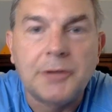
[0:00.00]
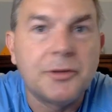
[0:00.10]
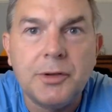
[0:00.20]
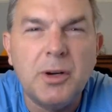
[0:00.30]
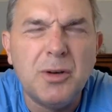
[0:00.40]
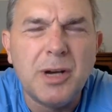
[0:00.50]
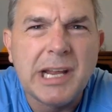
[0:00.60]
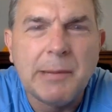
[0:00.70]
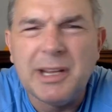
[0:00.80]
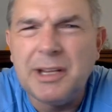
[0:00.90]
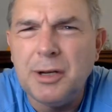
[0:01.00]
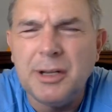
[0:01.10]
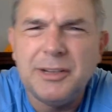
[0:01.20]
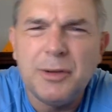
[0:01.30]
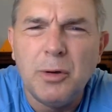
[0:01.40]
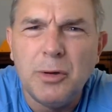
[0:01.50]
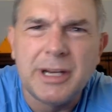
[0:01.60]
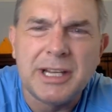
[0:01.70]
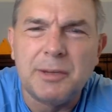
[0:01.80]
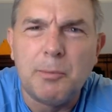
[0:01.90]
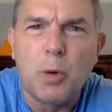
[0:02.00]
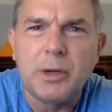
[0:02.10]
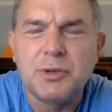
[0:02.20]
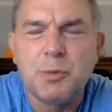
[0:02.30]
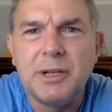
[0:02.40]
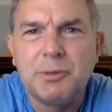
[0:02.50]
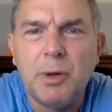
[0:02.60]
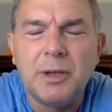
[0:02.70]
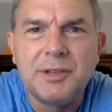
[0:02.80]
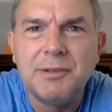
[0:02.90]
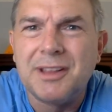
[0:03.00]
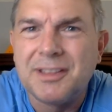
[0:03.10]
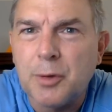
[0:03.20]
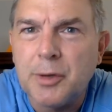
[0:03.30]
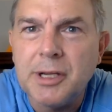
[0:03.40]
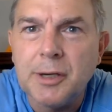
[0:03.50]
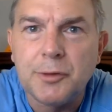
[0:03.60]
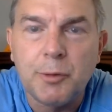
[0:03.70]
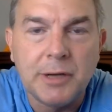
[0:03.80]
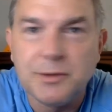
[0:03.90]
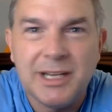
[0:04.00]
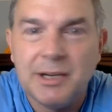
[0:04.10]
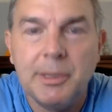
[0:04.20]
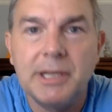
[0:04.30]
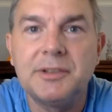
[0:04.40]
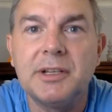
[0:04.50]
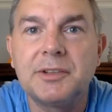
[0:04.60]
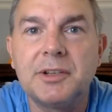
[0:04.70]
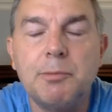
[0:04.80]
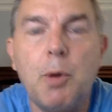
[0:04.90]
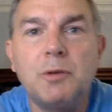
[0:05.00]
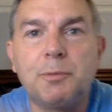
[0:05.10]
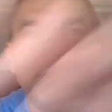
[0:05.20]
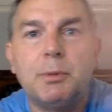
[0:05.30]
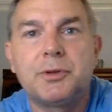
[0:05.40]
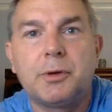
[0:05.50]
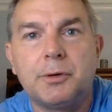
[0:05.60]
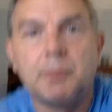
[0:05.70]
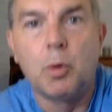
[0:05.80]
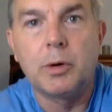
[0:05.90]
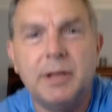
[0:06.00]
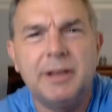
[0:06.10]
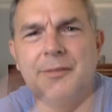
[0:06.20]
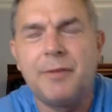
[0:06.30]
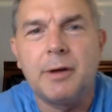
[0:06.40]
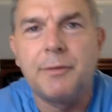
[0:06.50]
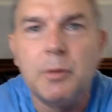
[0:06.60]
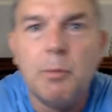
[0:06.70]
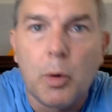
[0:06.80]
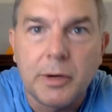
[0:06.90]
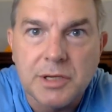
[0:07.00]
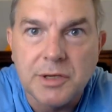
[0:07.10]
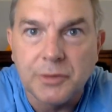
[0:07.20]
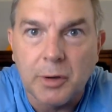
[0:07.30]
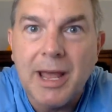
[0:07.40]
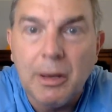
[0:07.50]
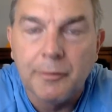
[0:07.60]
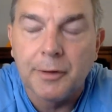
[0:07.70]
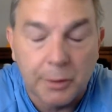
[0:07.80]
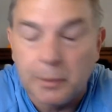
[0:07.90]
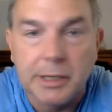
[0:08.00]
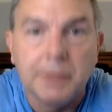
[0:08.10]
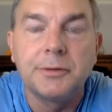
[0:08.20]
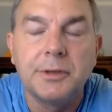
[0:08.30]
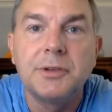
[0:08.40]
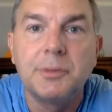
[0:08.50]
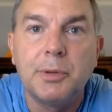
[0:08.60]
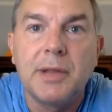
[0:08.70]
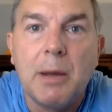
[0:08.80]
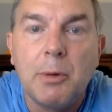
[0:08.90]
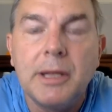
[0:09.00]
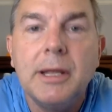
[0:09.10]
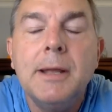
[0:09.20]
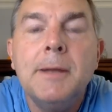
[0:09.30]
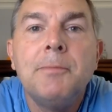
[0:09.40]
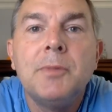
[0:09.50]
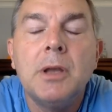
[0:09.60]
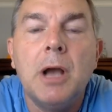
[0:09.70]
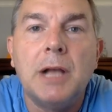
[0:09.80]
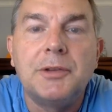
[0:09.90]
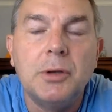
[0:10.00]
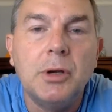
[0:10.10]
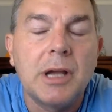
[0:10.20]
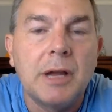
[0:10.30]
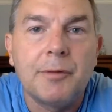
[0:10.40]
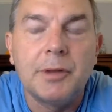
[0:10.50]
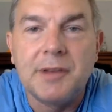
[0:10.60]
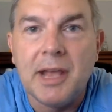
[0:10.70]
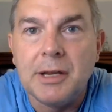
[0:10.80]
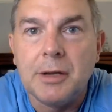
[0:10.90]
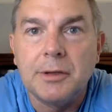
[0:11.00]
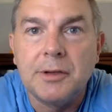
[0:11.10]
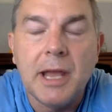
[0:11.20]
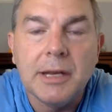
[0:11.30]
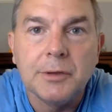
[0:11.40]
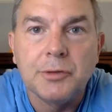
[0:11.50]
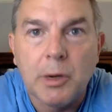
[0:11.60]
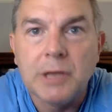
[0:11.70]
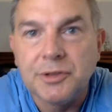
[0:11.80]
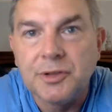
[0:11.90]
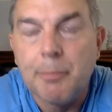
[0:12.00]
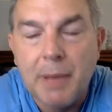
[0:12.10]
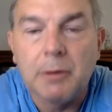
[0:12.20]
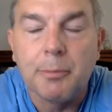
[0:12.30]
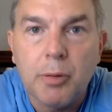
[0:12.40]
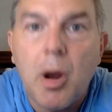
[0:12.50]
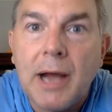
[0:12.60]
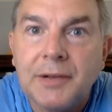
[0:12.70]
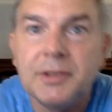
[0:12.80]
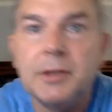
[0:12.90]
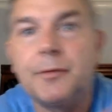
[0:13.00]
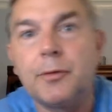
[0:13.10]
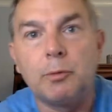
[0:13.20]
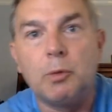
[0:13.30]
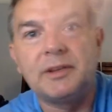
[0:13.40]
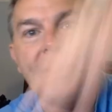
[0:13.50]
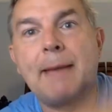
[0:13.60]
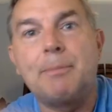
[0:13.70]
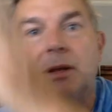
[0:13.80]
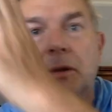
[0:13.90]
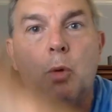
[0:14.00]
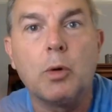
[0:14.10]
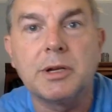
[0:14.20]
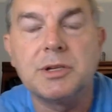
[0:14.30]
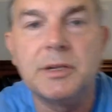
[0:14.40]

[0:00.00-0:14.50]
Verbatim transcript: rates, you don't look at them, you don't look at the mortgage rates relative to the 30 year treasury. That don't make sense because most people turn their mortgage, uh, very few mortgages are held for 30 years. So let's just put that way. Uh, so you look at it for the 10 year. The 10 year treasury is a better proxy for what's happening in the mortgage